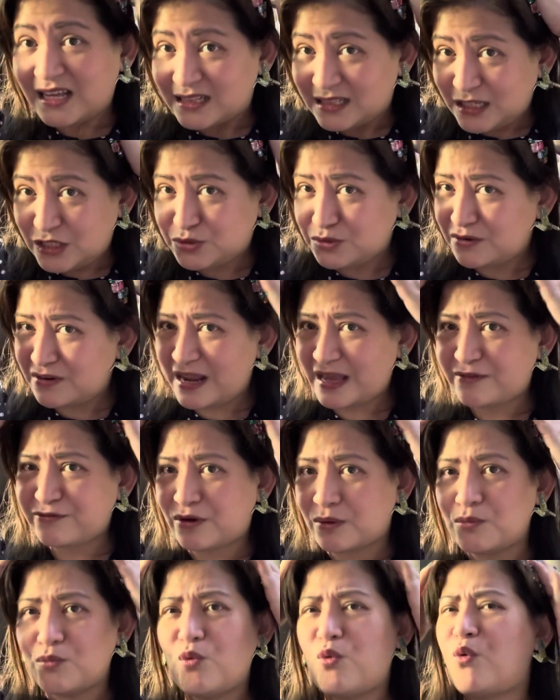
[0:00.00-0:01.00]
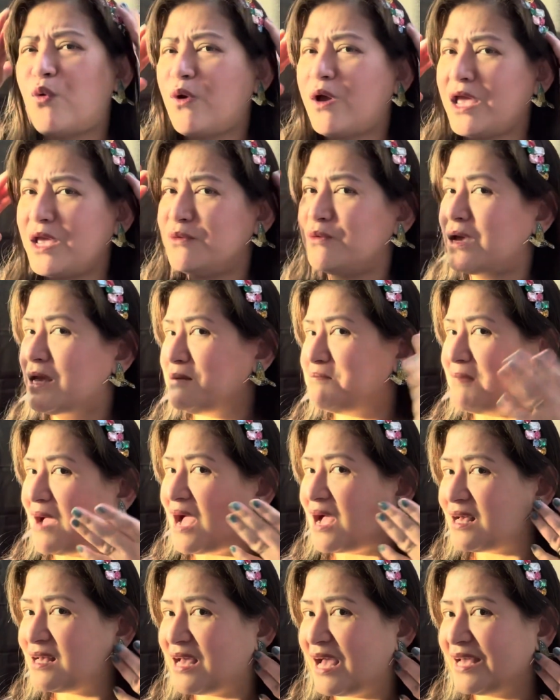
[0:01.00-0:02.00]
These are like from way, way
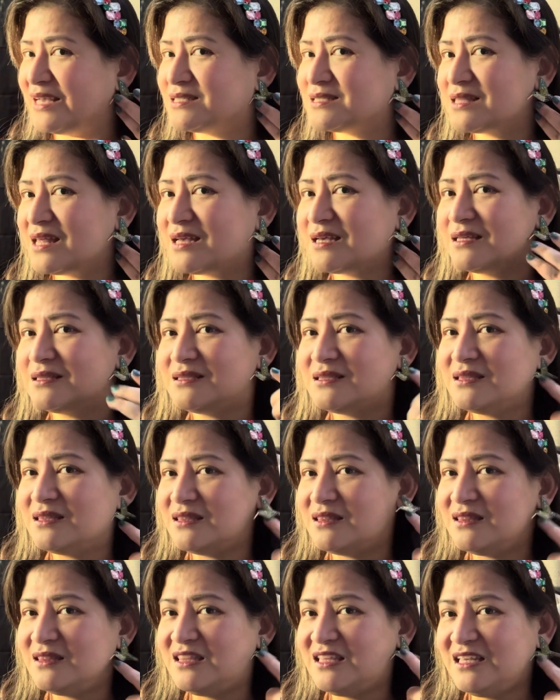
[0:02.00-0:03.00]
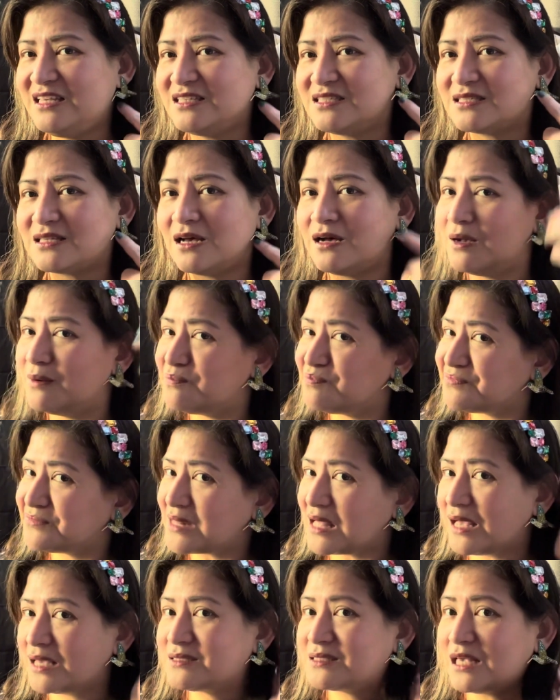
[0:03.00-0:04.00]
back, guys. Like these um,
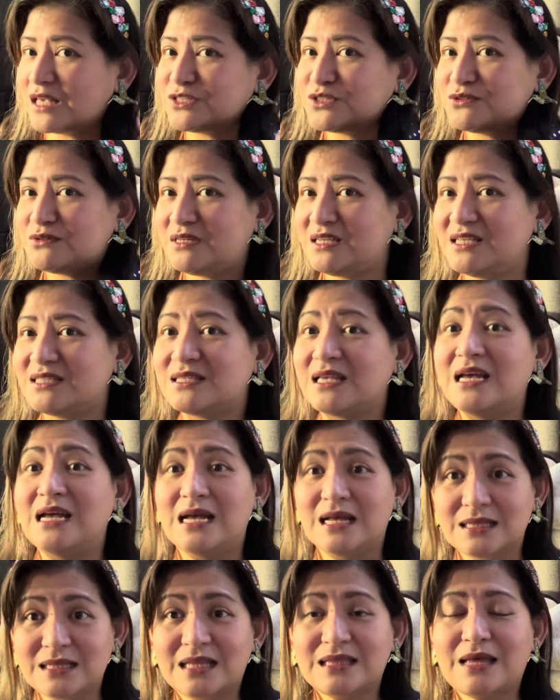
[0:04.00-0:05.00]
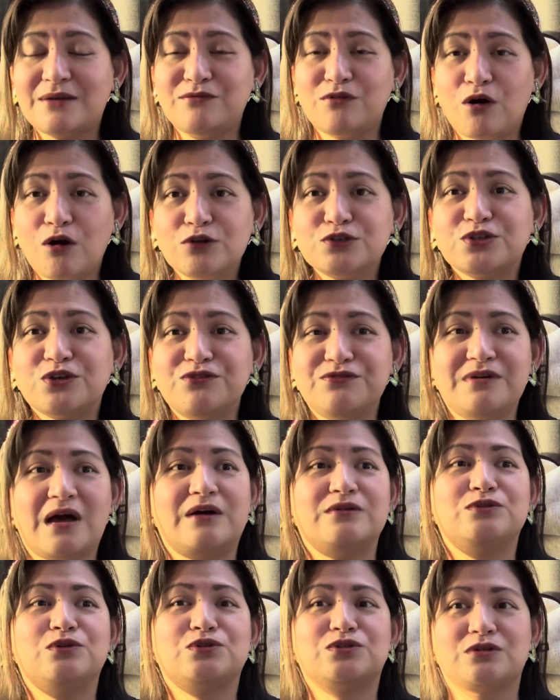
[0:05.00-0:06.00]
accessories that I've also
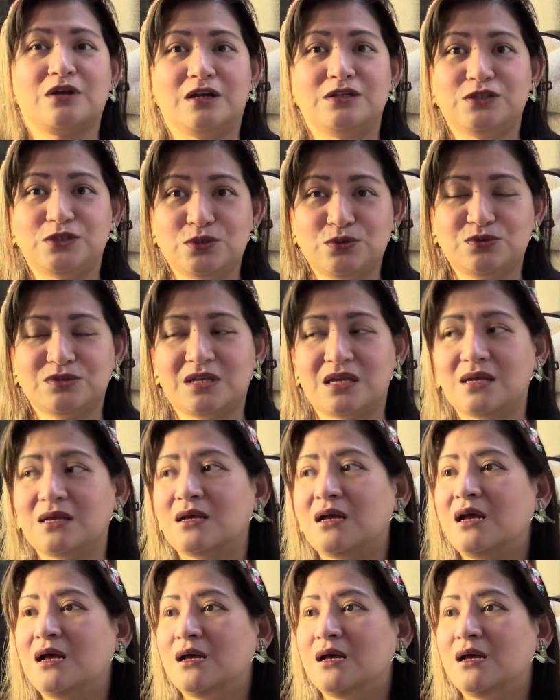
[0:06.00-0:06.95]
vowed to start using